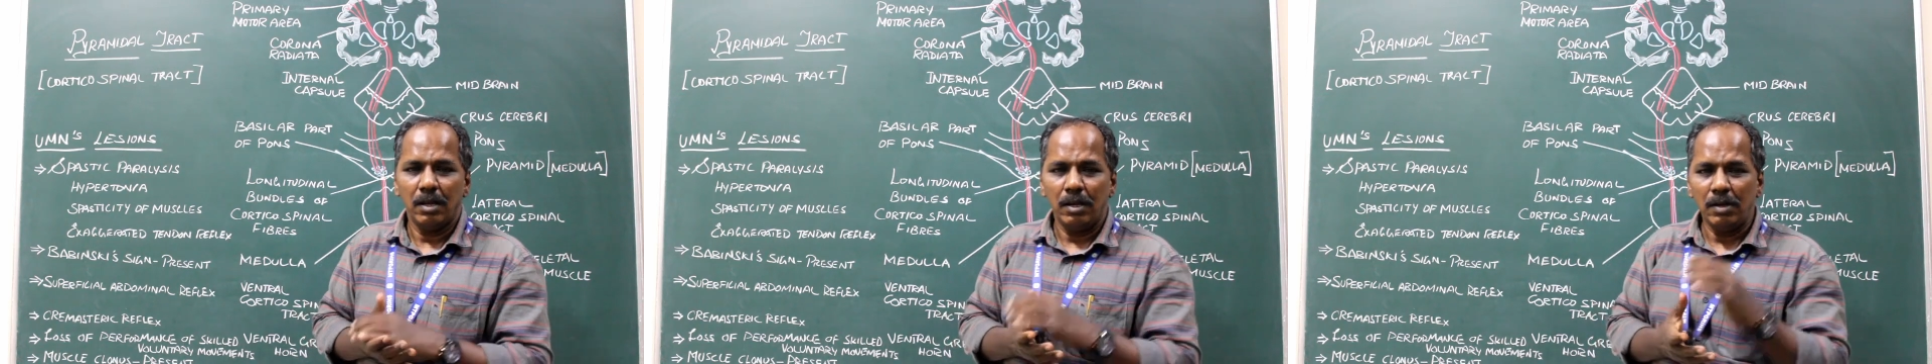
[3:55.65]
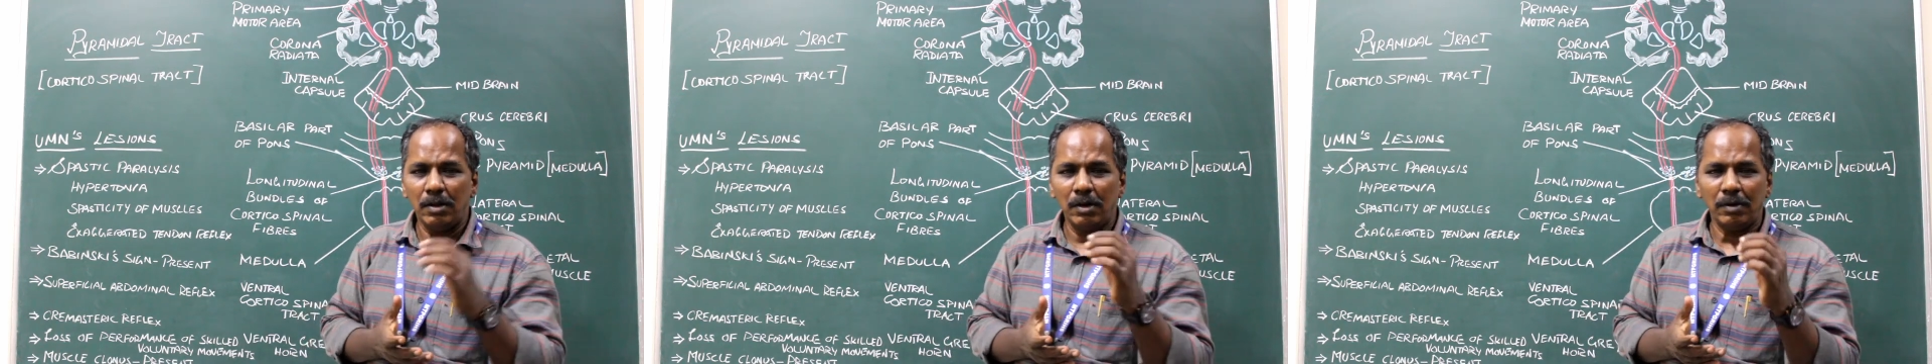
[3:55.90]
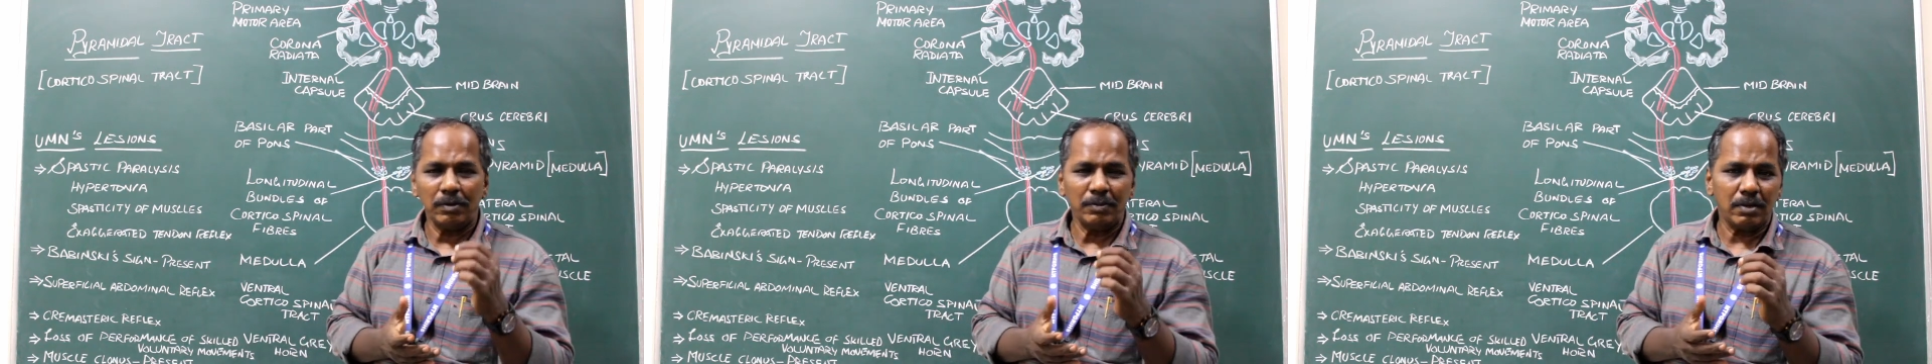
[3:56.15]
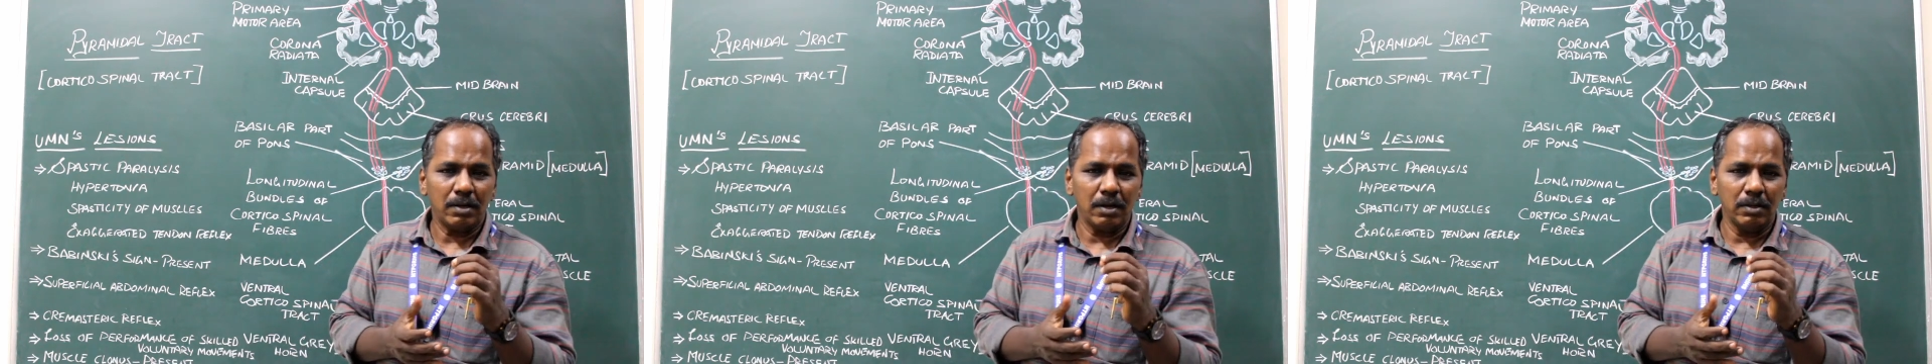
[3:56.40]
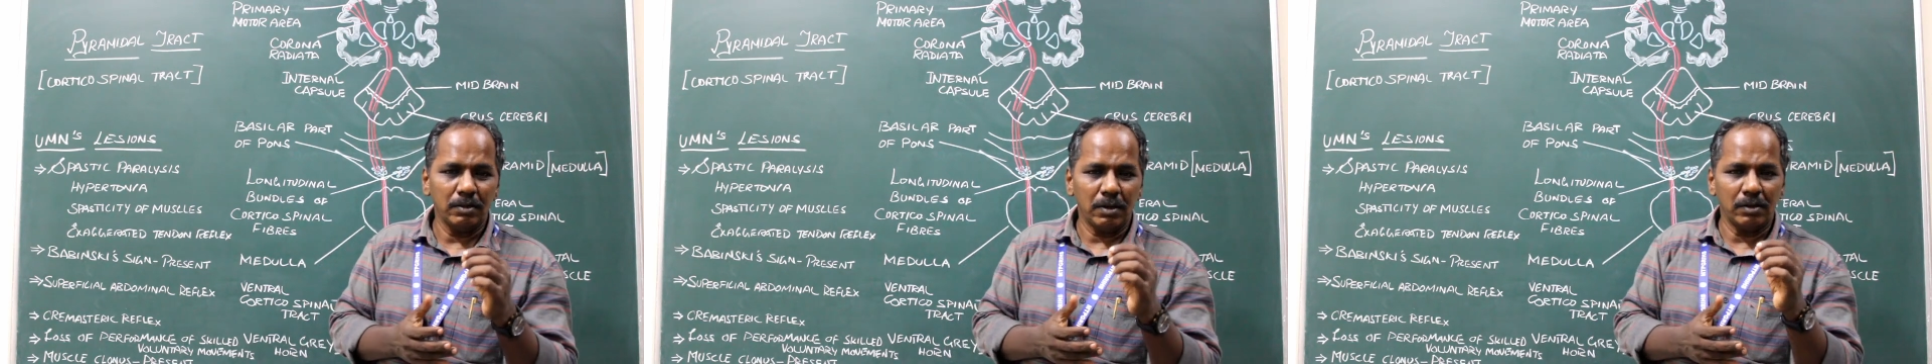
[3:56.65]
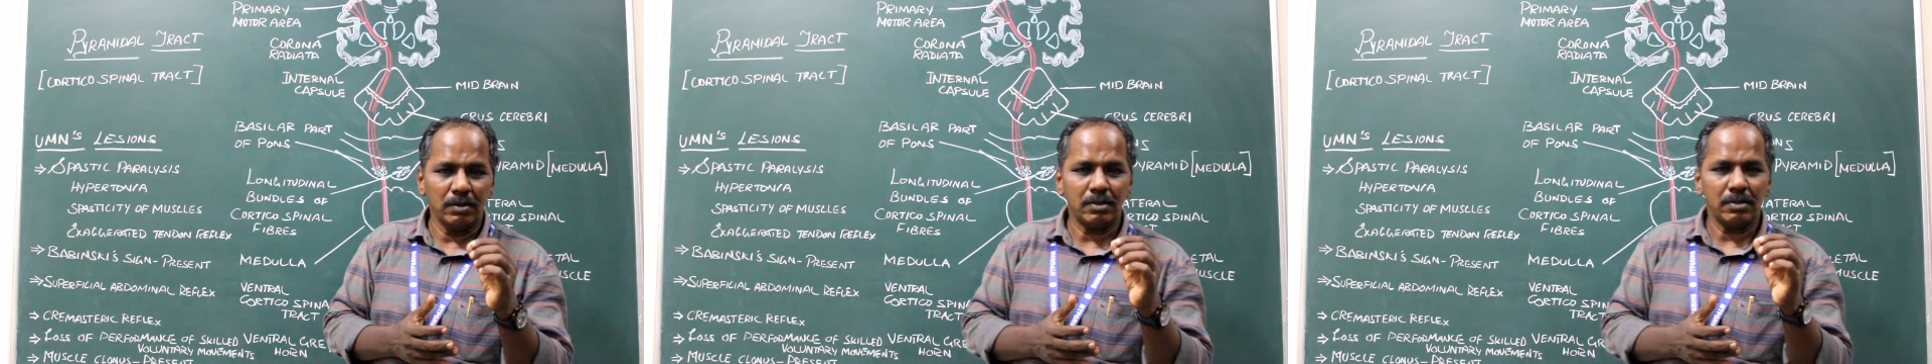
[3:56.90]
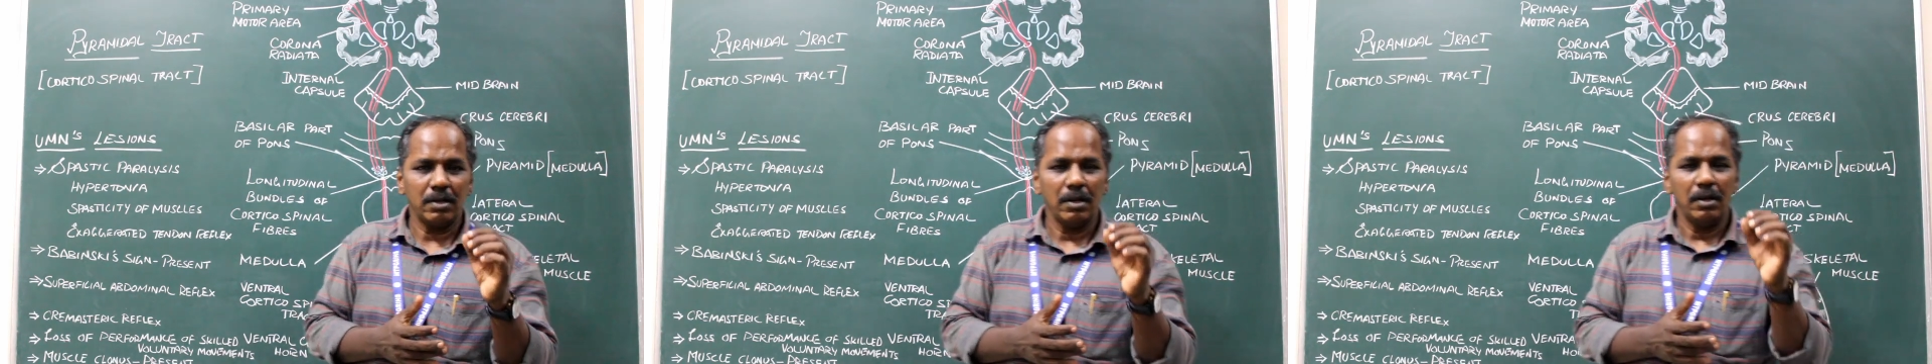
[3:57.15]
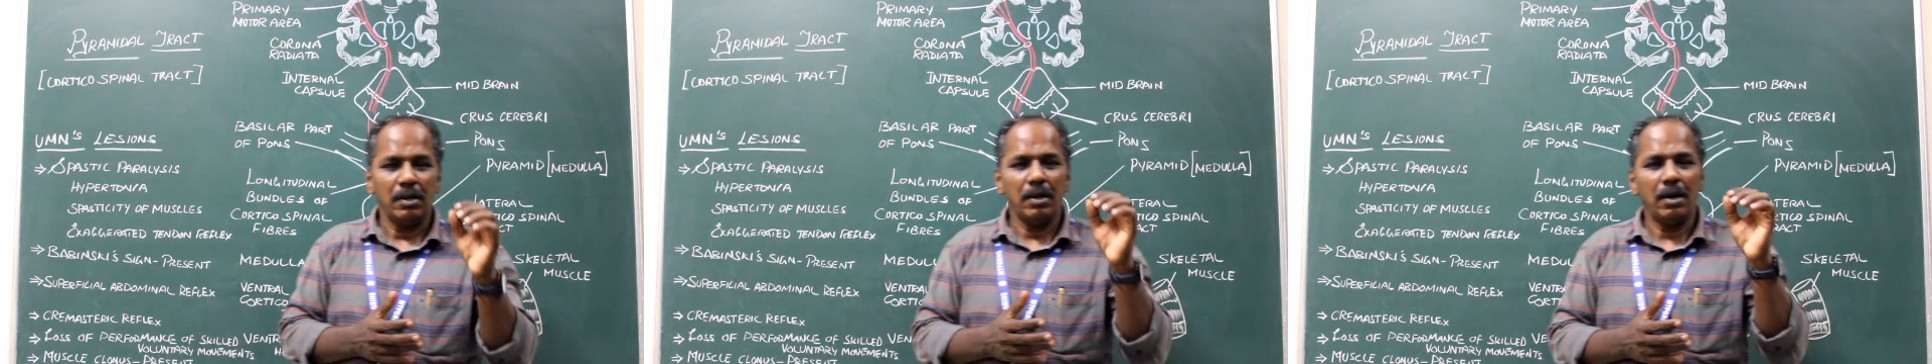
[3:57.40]
In lower motor neurons,
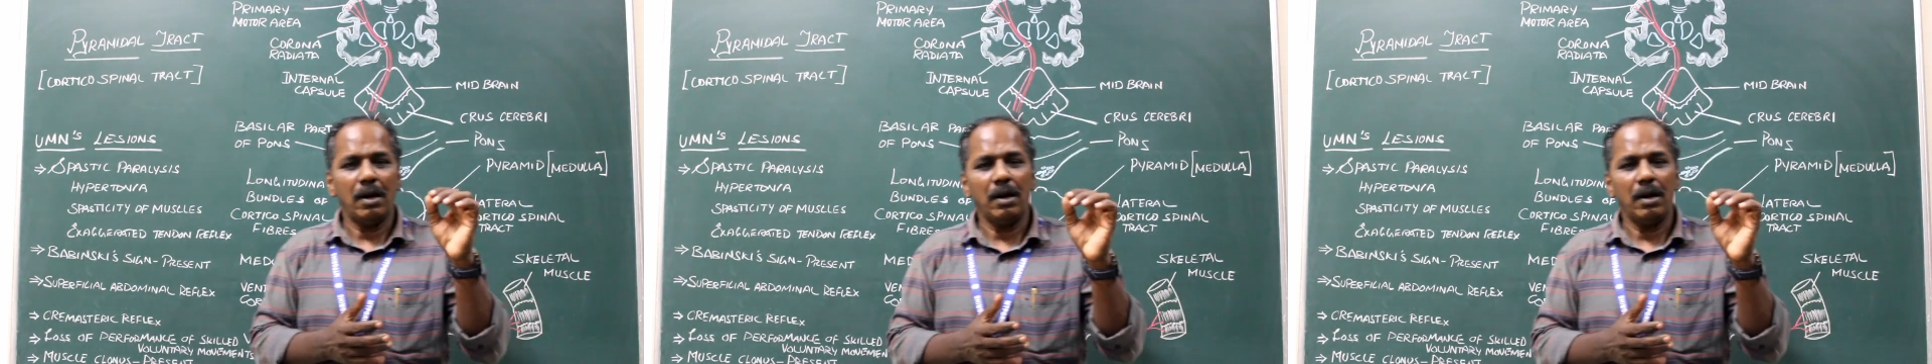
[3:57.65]
you